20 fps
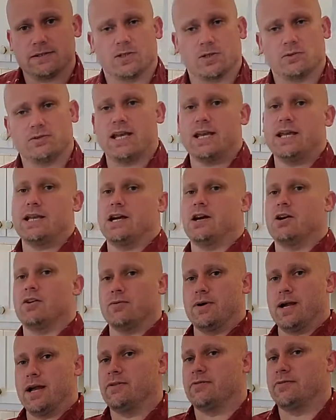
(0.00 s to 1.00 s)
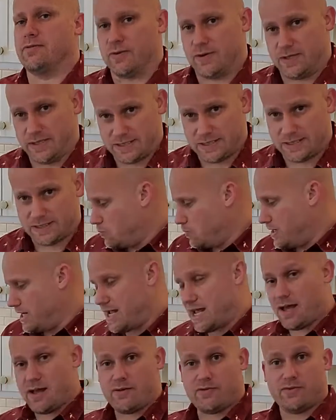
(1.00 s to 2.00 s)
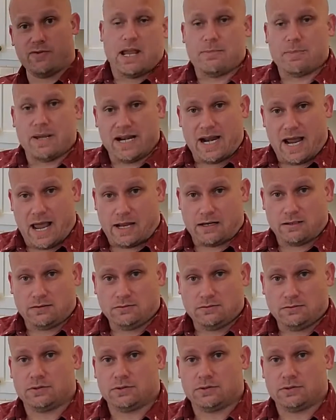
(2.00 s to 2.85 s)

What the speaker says: So take our round, for instance. We have a Manhattan,